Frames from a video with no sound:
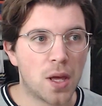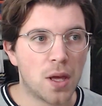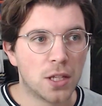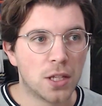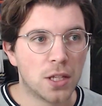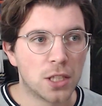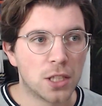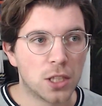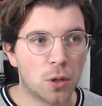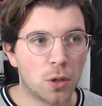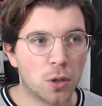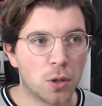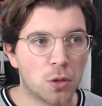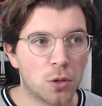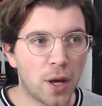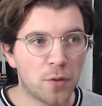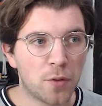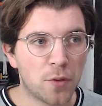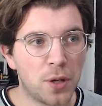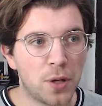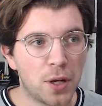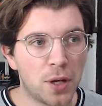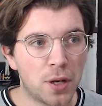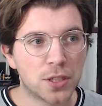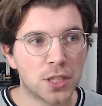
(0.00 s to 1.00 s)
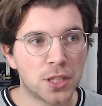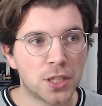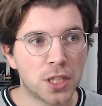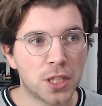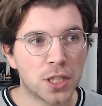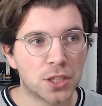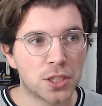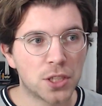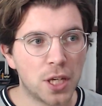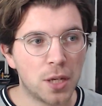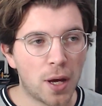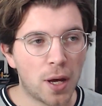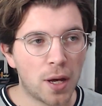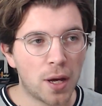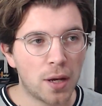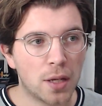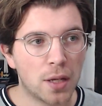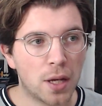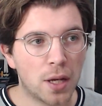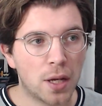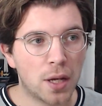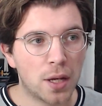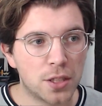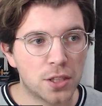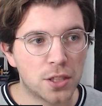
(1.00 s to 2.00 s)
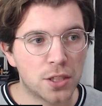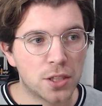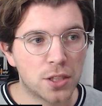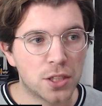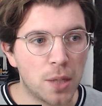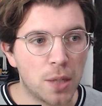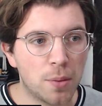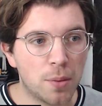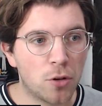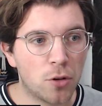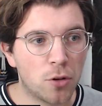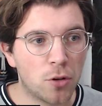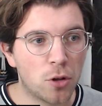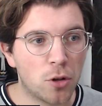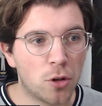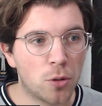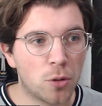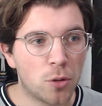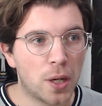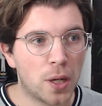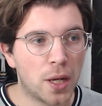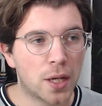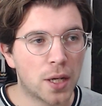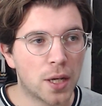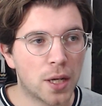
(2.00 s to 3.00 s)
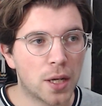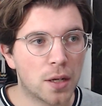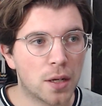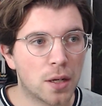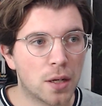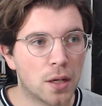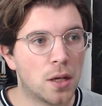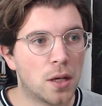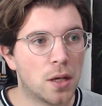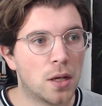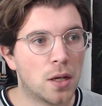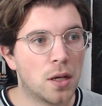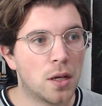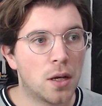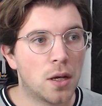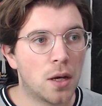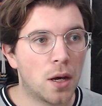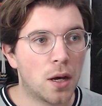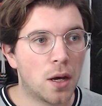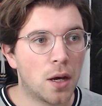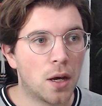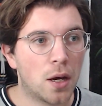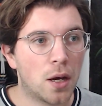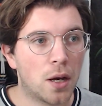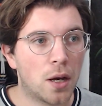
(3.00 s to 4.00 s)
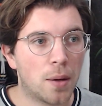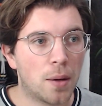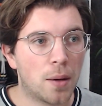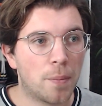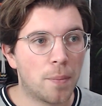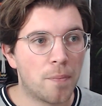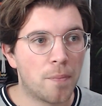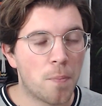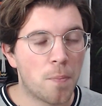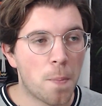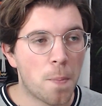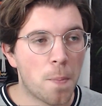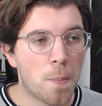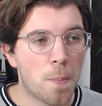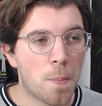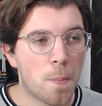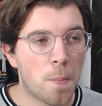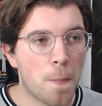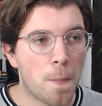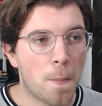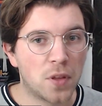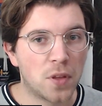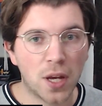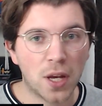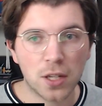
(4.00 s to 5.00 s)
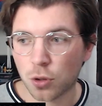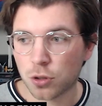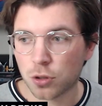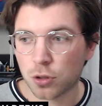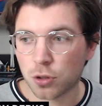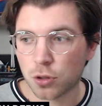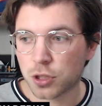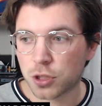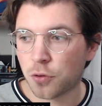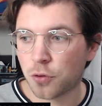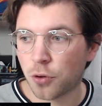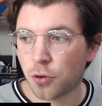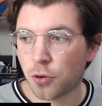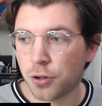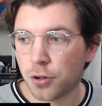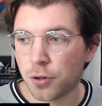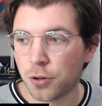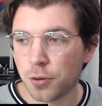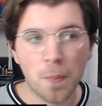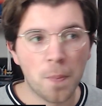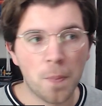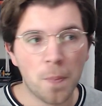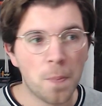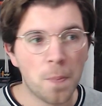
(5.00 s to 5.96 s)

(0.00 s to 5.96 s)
So what we have here is a schema, and in the schema we'll be linking the data sources for you.